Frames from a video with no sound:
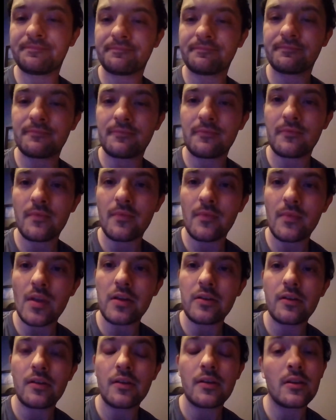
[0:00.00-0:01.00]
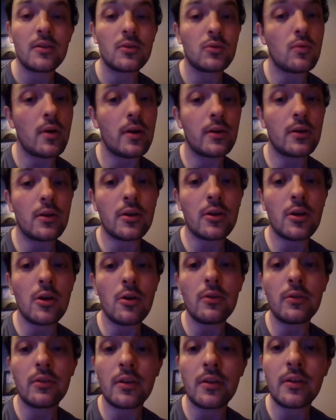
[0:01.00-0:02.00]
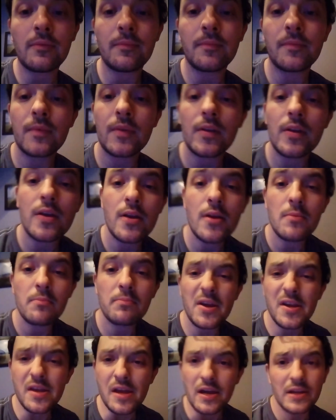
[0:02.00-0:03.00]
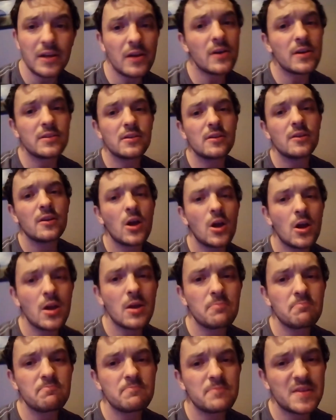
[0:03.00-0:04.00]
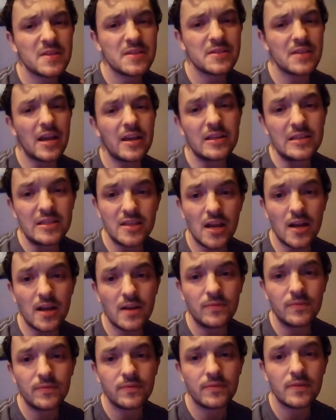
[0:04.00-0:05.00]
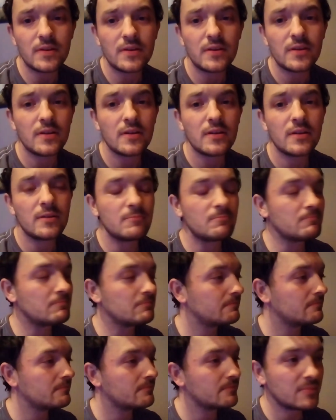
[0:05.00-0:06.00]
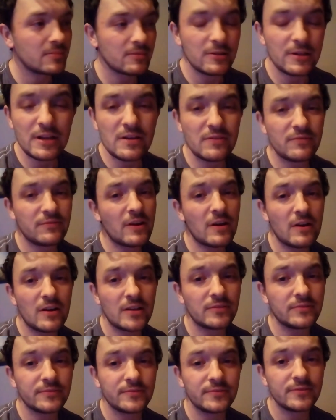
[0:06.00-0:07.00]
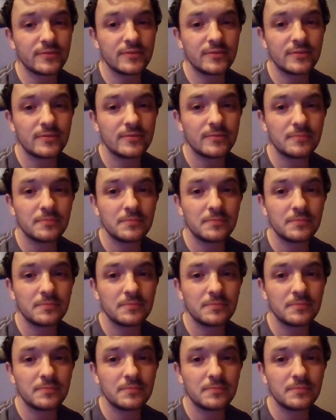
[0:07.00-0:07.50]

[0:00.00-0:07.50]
It's quite a good quote there. But yeah, guys, I stay safe, live life,